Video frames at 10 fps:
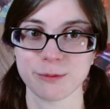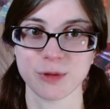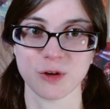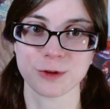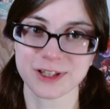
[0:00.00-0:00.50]

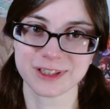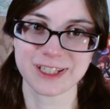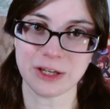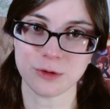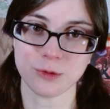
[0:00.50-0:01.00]
But
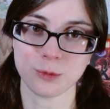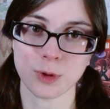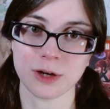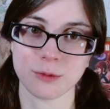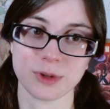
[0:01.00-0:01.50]
really,
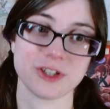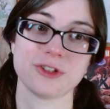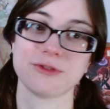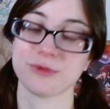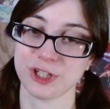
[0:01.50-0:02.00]
what
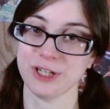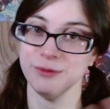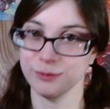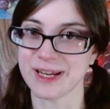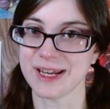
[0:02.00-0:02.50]
she
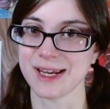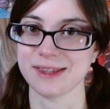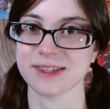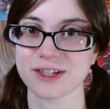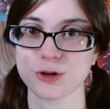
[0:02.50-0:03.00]

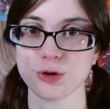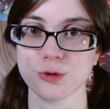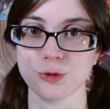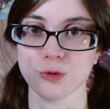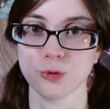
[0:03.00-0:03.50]
means
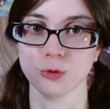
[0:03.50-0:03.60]
to